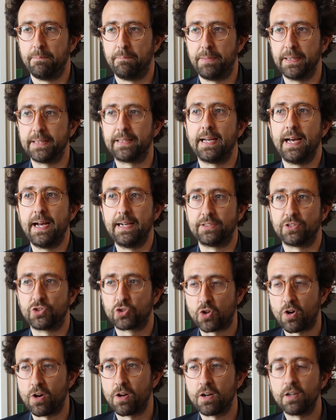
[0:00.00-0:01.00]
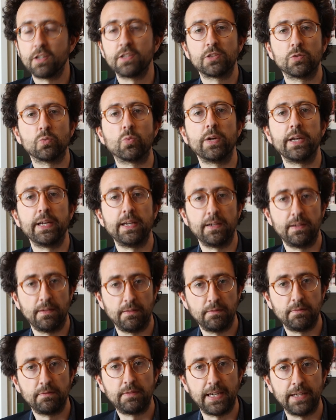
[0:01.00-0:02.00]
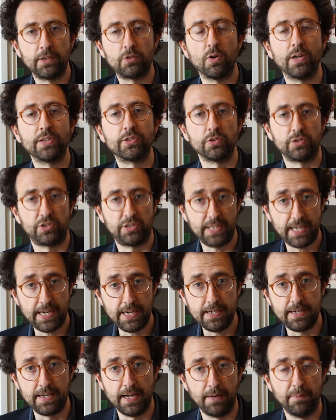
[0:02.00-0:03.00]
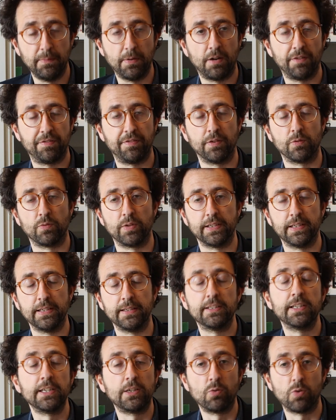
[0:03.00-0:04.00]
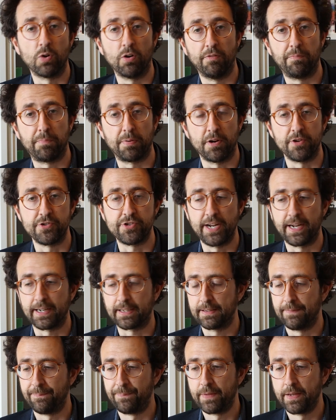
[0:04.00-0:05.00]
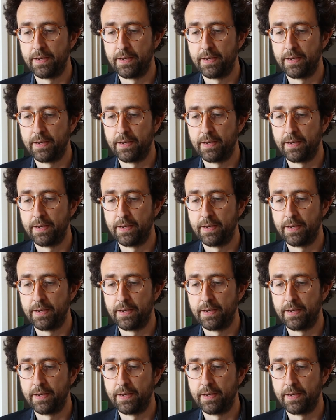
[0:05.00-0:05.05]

But as scholars, we tend to associate them often with the degrowth project.